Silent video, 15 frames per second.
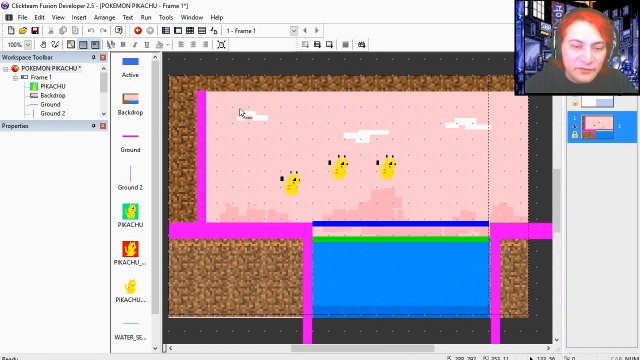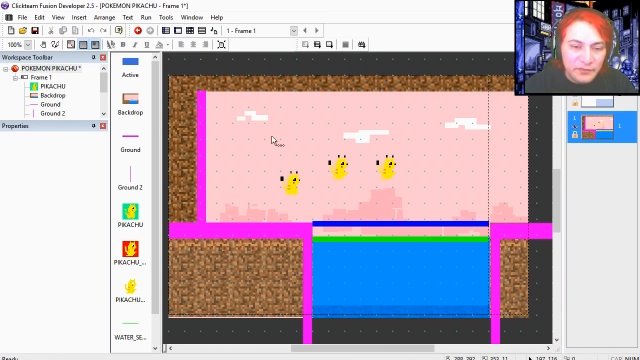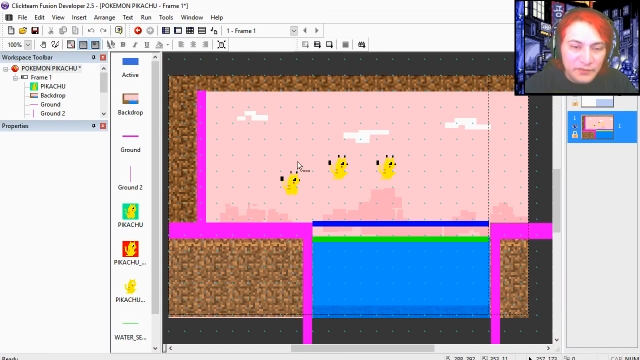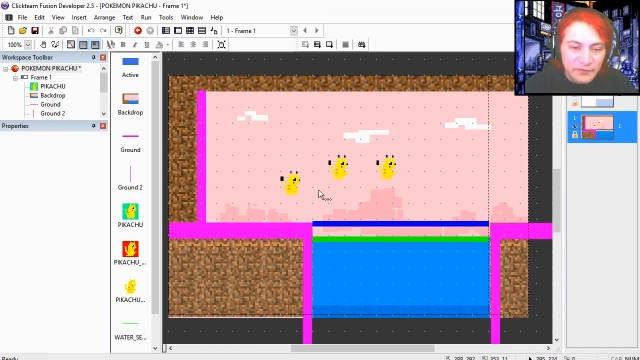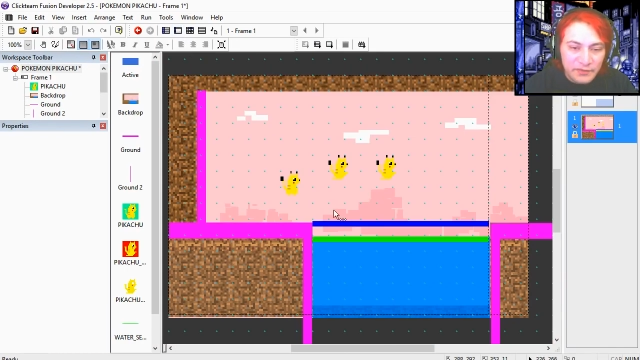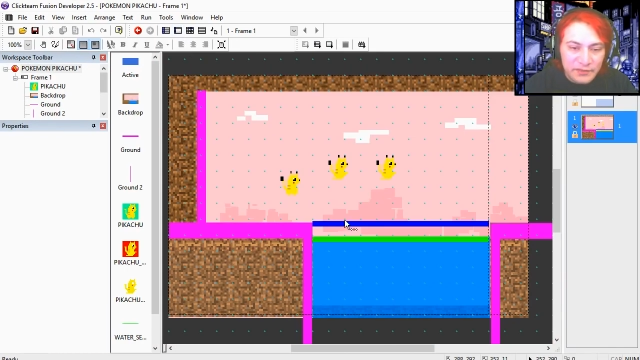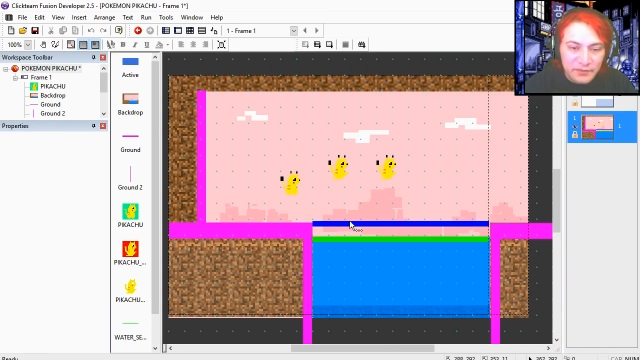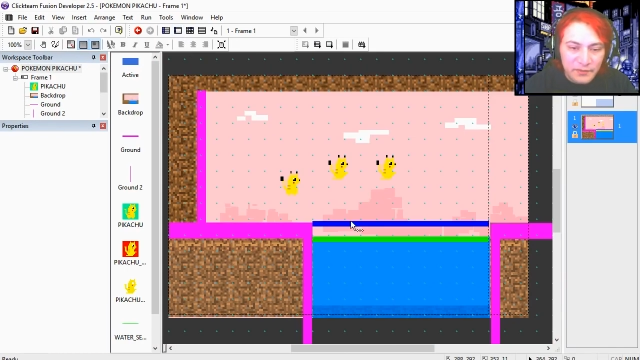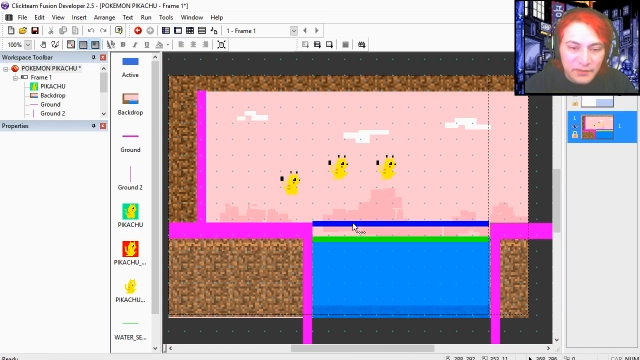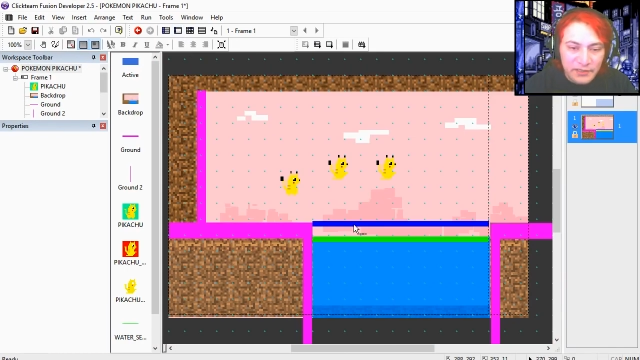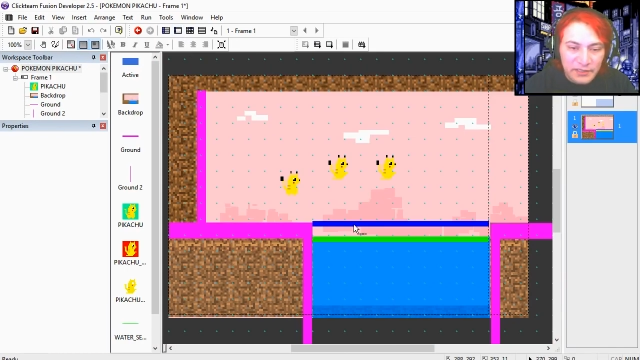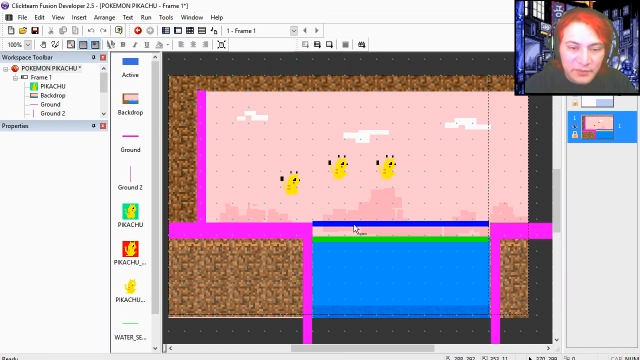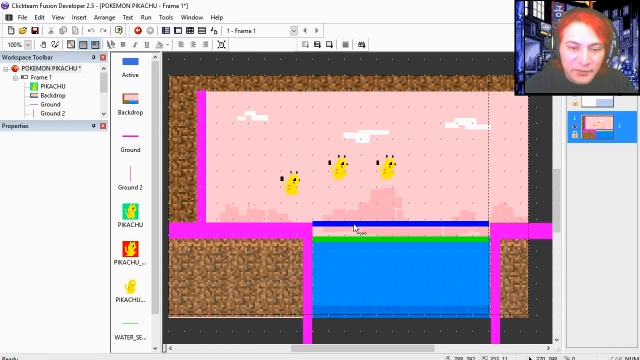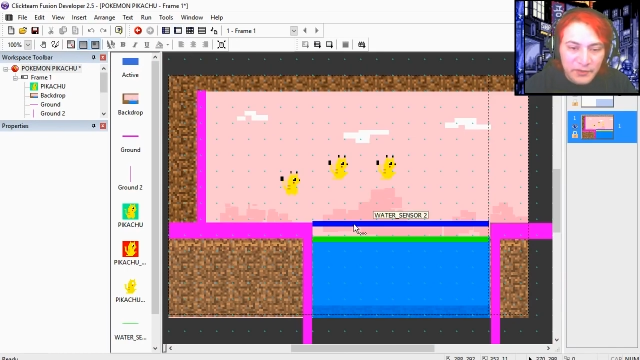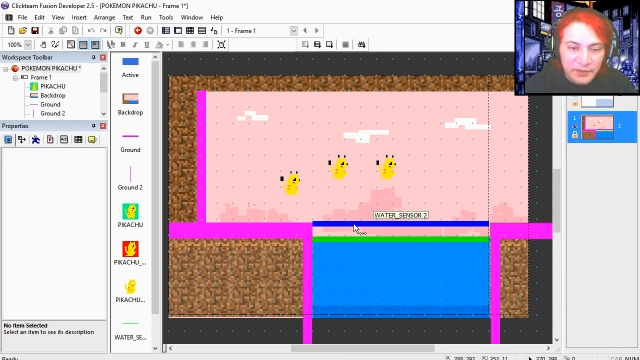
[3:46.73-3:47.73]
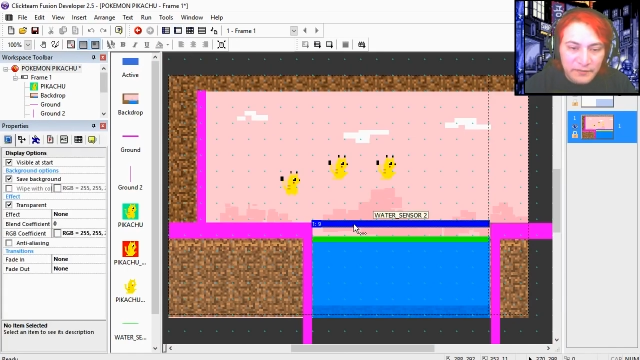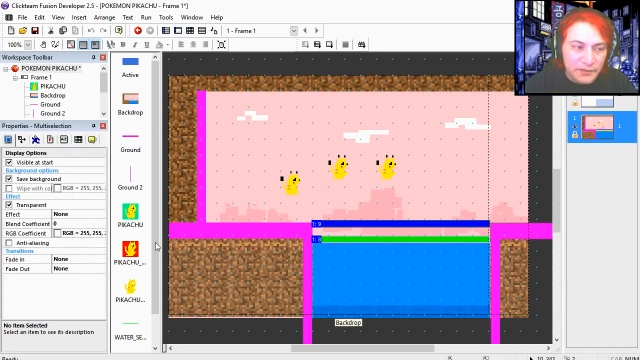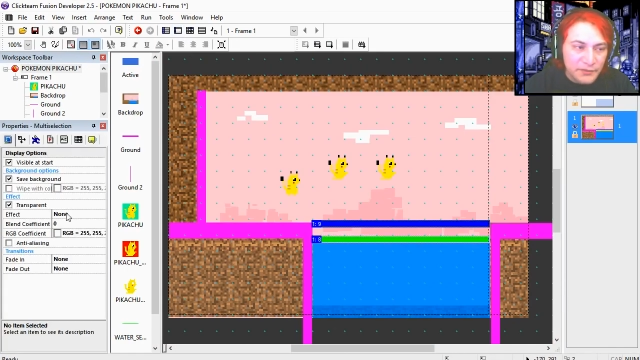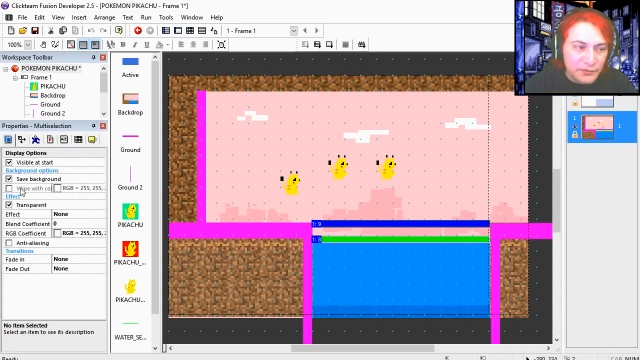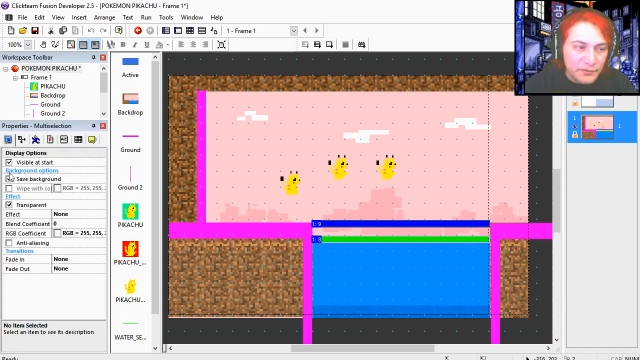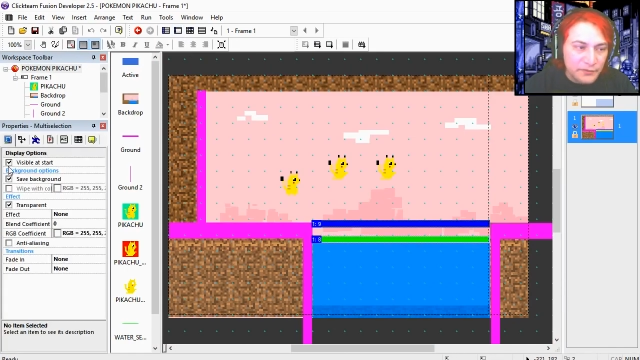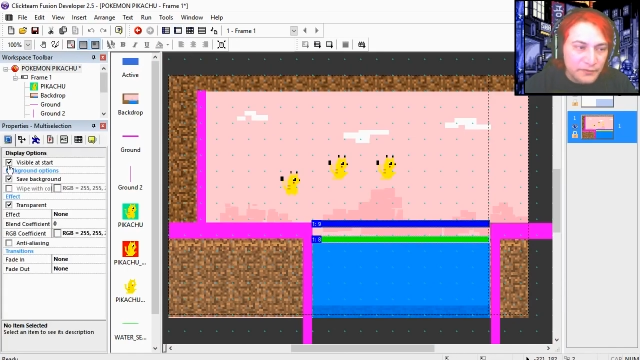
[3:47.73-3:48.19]
to be visible anymore.
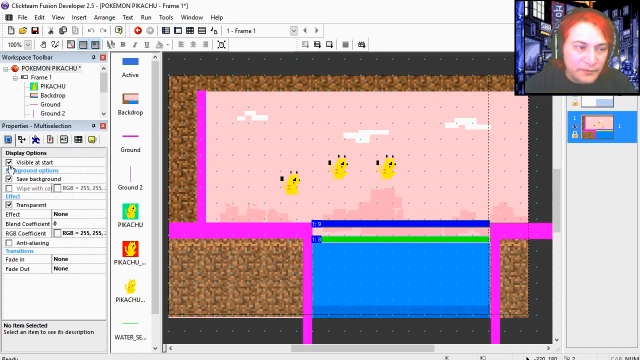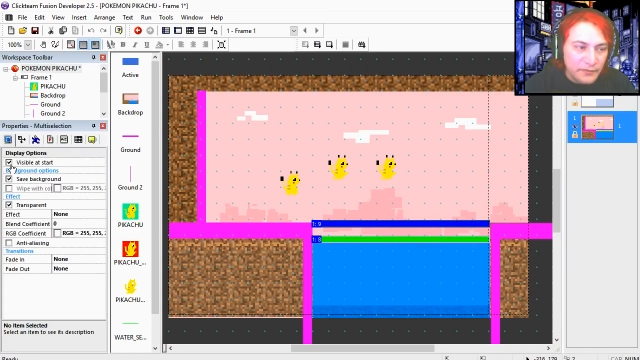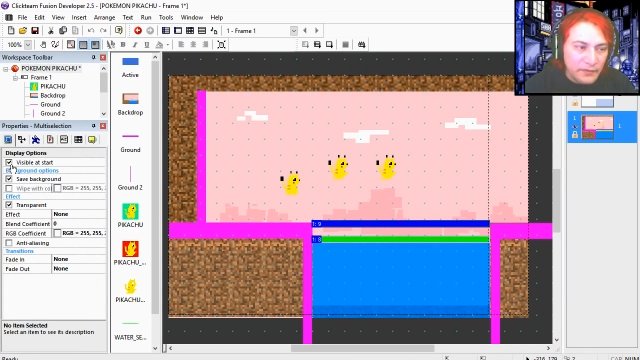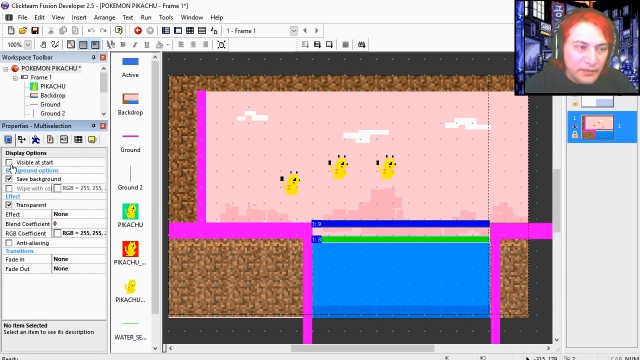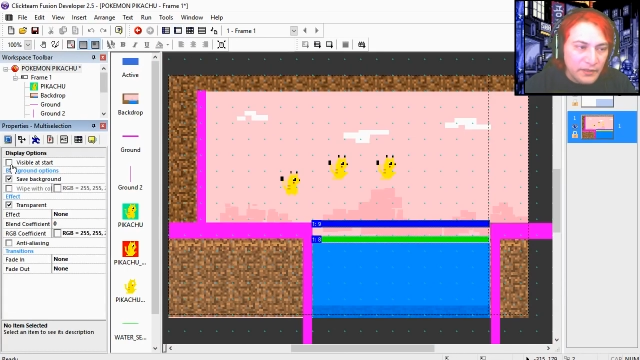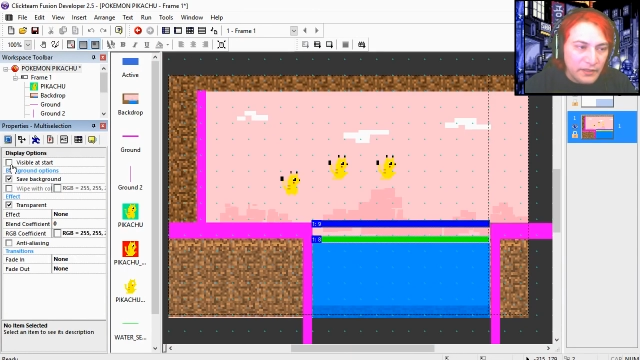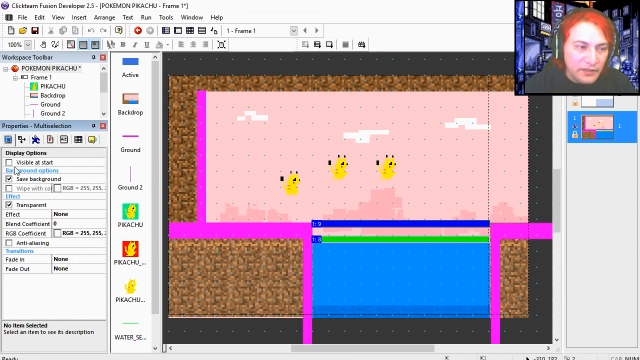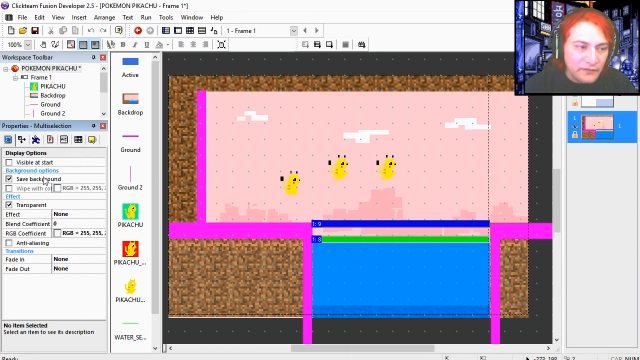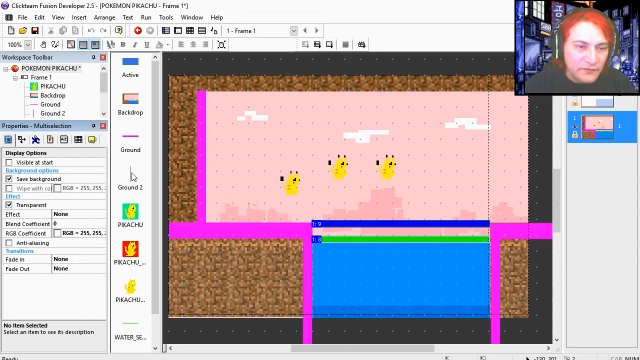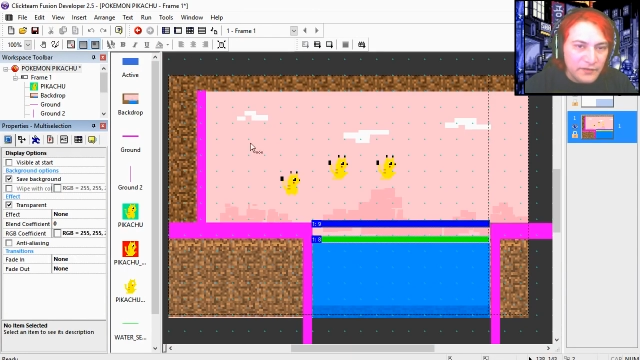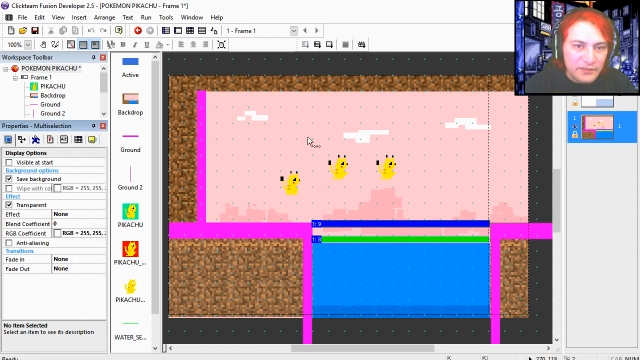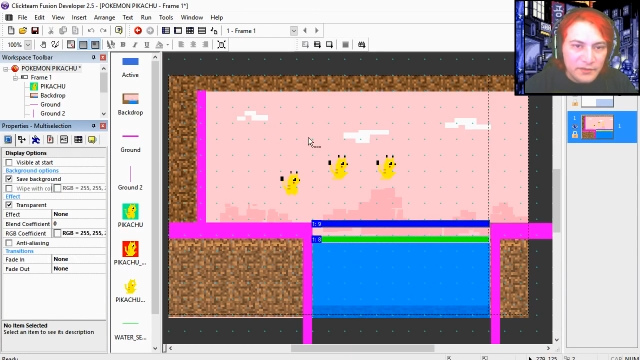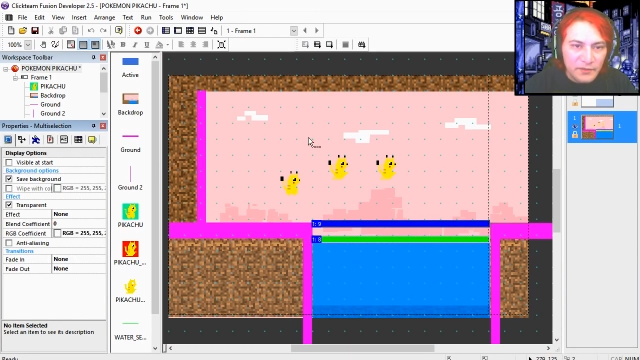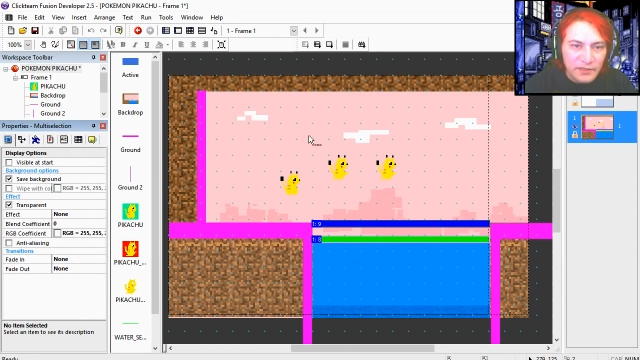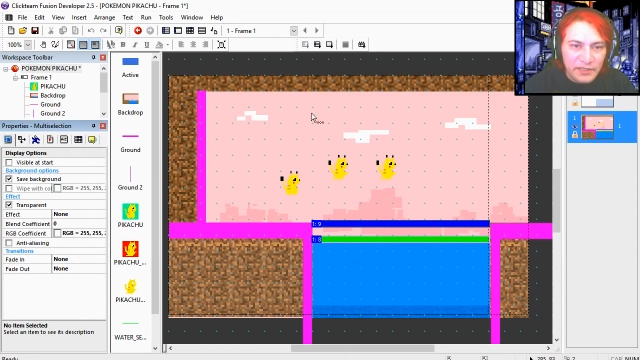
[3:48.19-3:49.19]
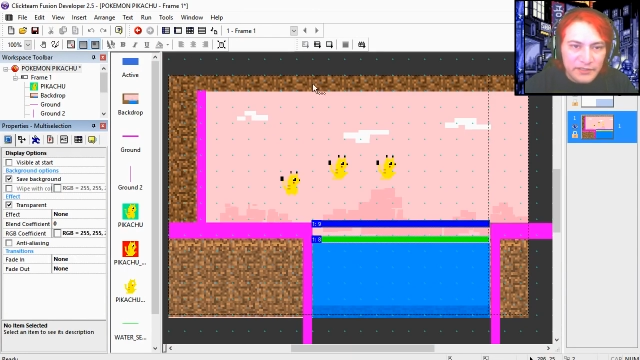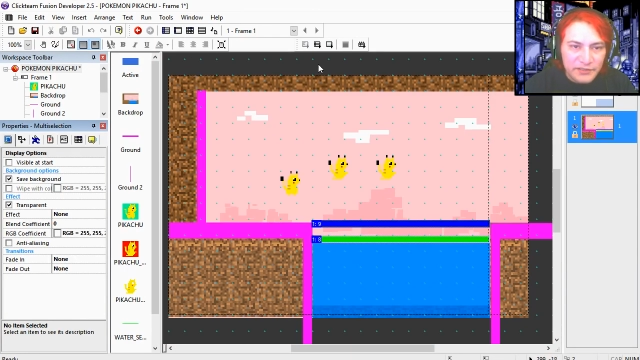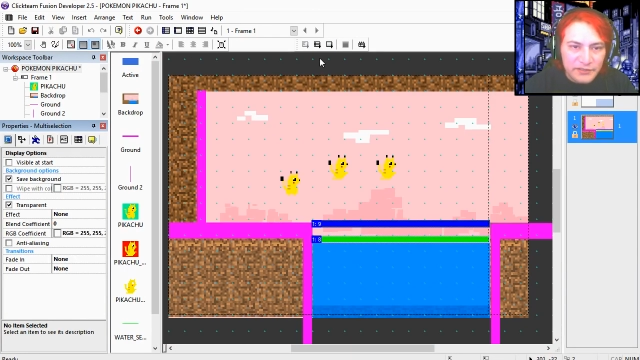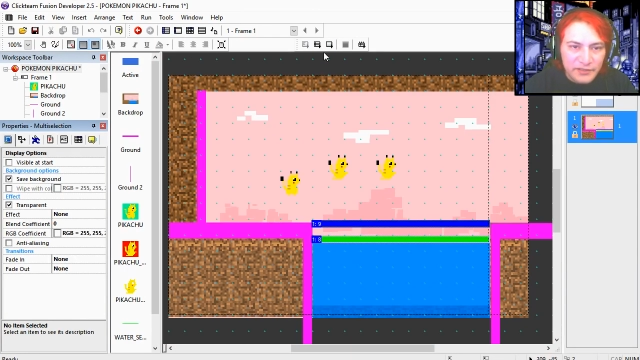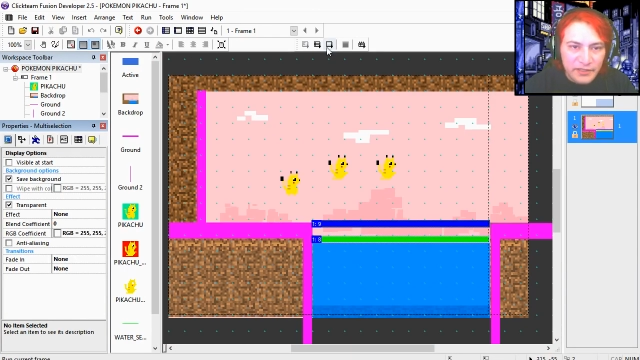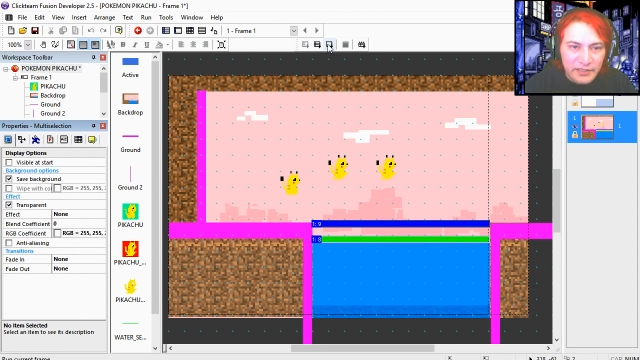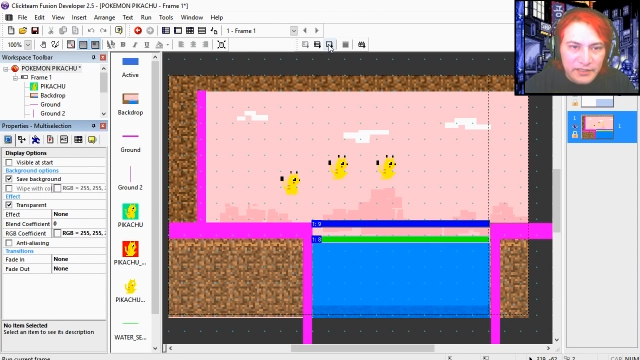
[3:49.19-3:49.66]
2, invisible at
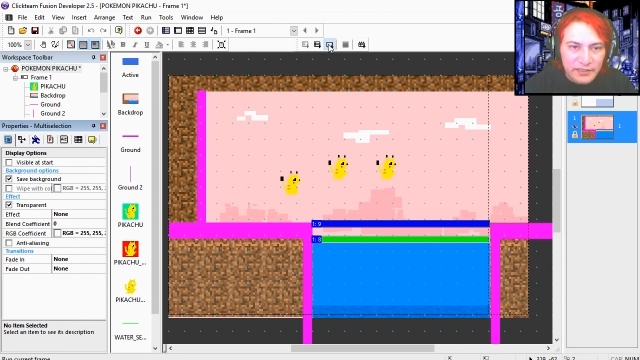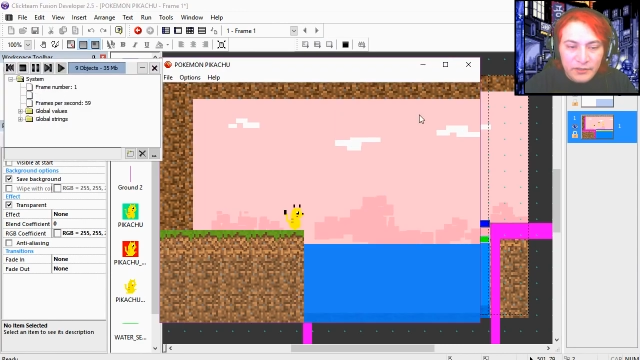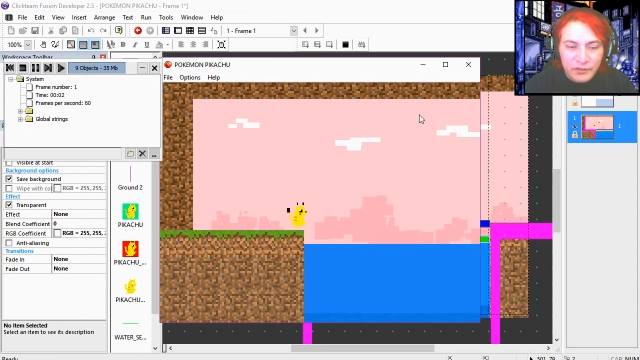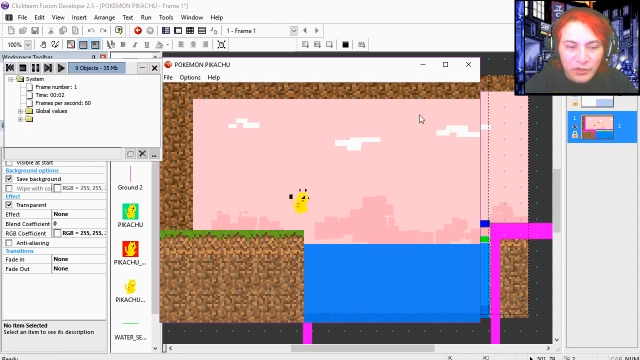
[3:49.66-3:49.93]
start.